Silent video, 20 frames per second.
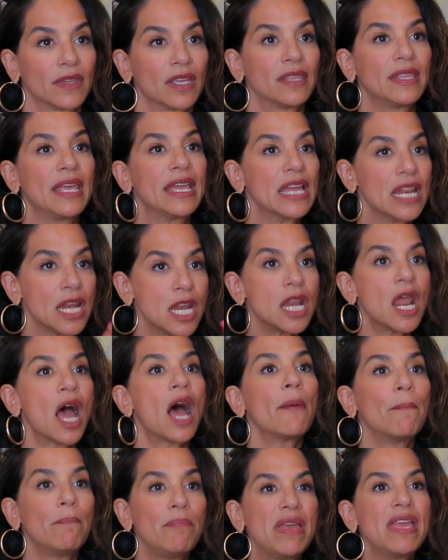They
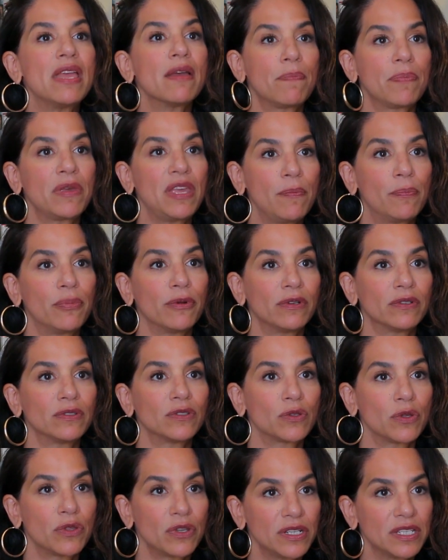cannot be a people.
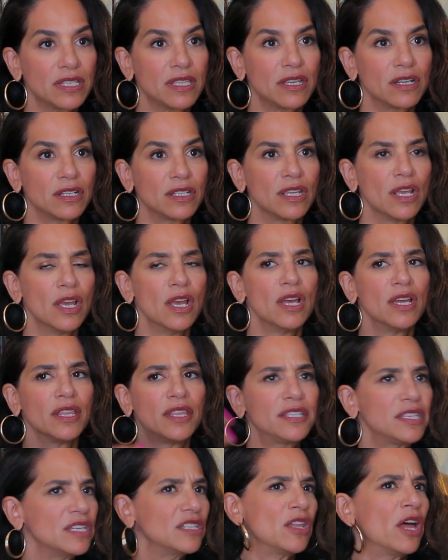So
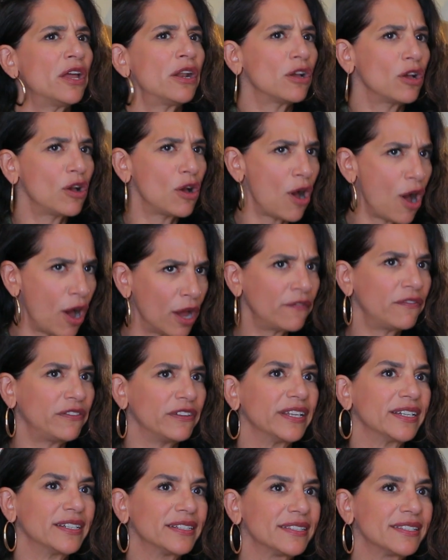this is not a
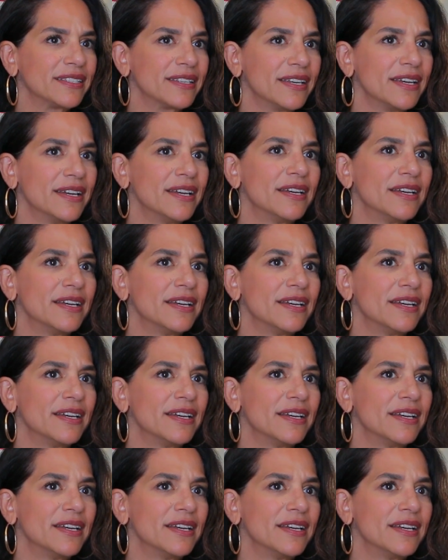conflict.